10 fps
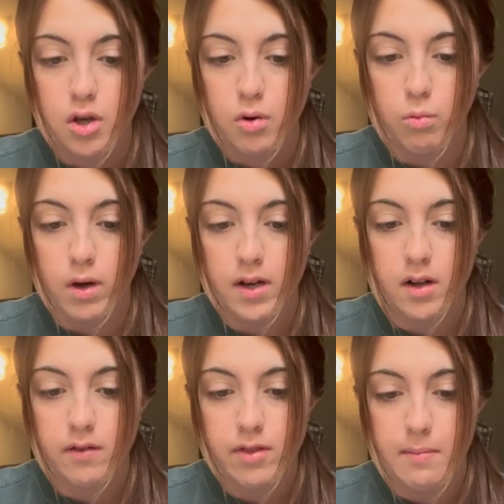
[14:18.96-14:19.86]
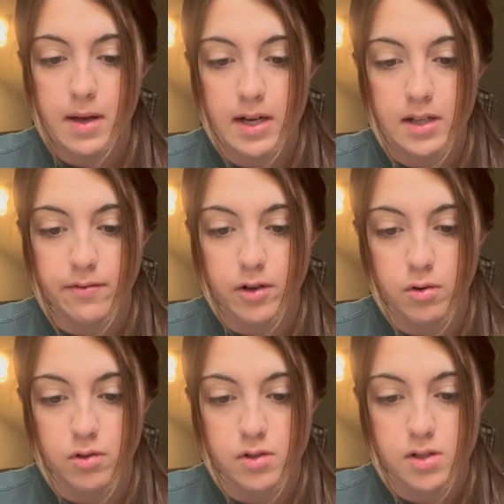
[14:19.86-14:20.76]
One of the men in the
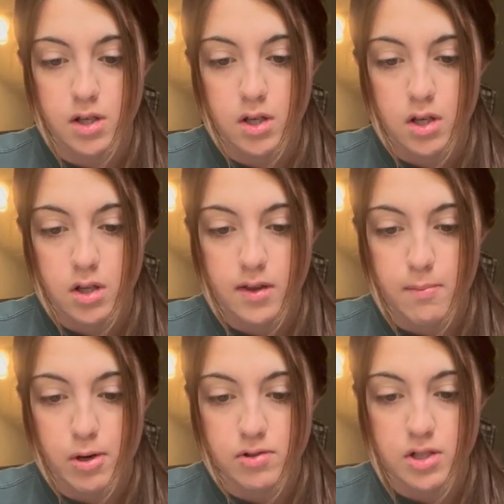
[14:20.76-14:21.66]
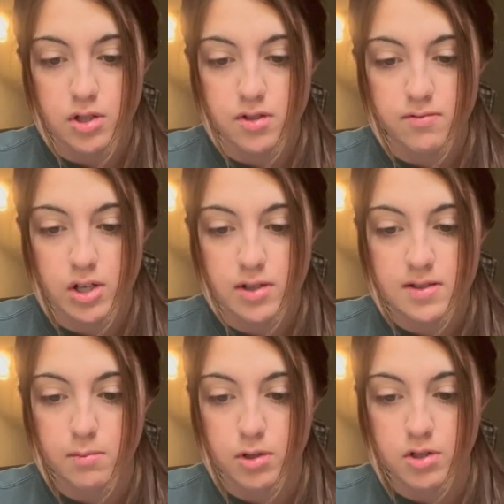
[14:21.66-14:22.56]
photos they posted looks very
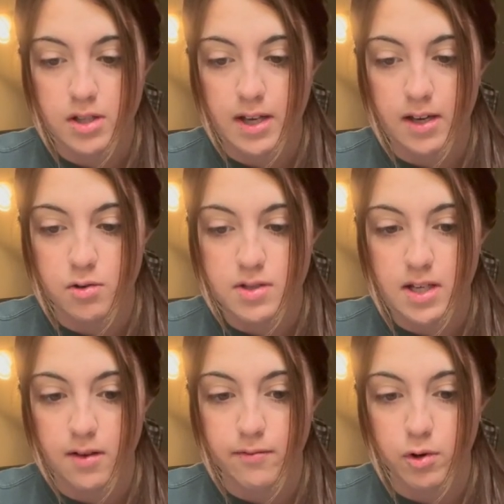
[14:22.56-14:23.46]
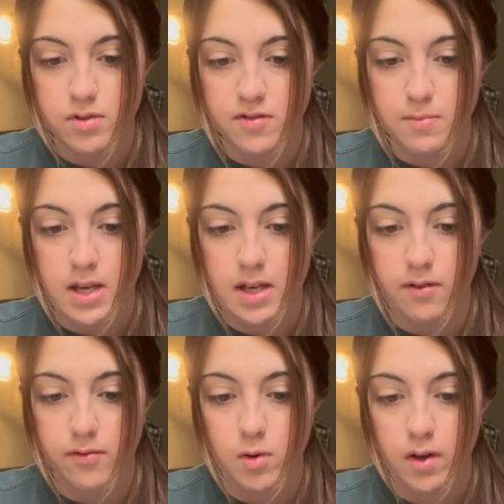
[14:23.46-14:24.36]
similar to the guy who's taking photos of me and
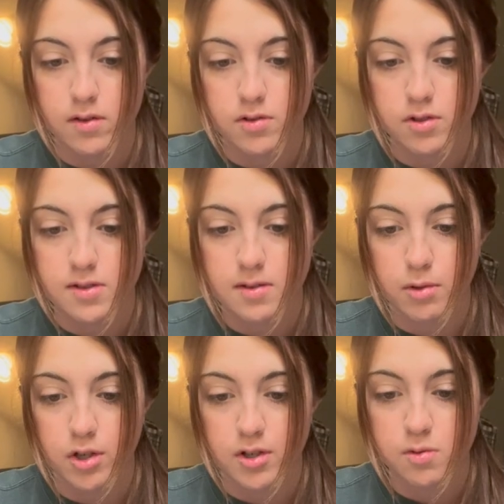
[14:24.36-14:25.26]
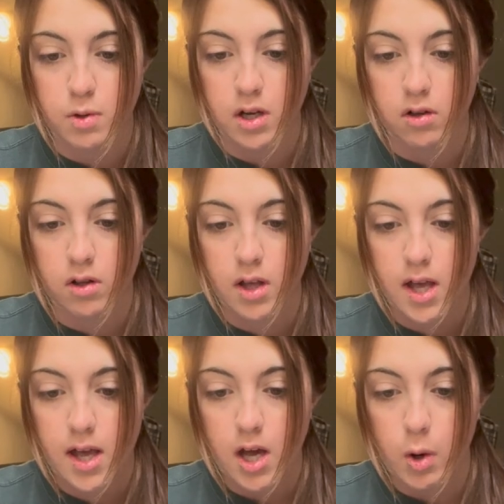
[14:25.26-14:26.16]
a few others look similar as well.
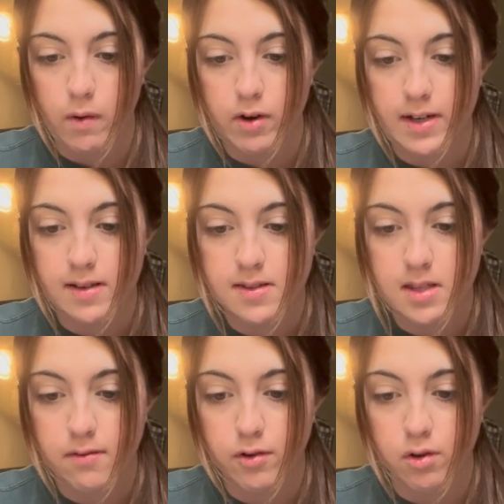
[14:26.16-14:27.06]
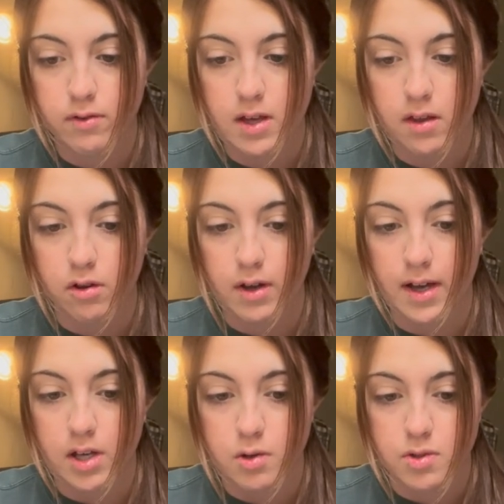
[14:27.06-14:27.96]
However, I didn't see the photo of the other
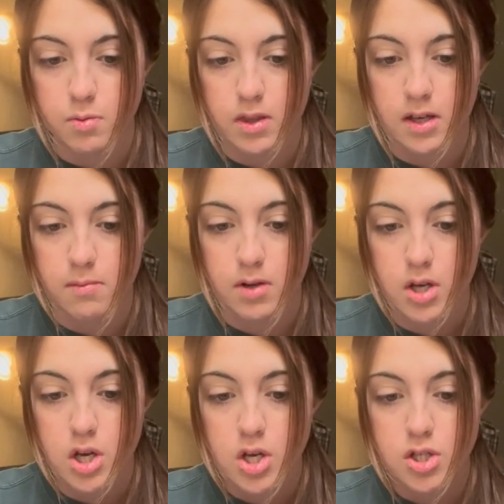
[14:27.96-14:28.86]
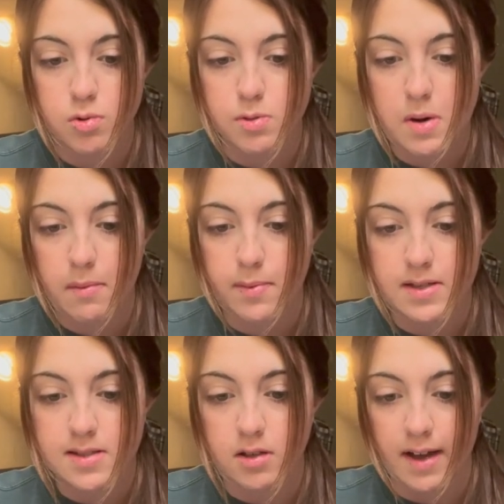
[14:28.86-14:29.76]
guy who was with him, so he's
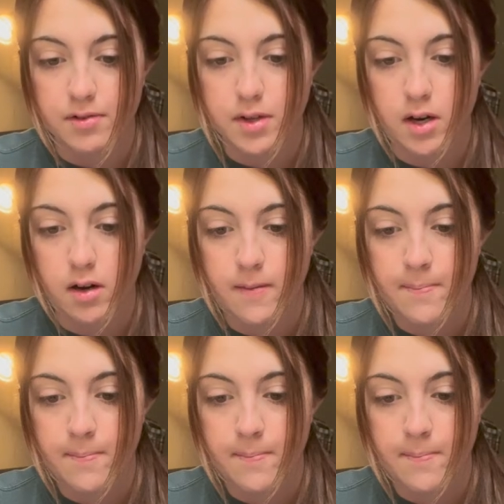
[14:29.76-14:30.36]
probably still out there.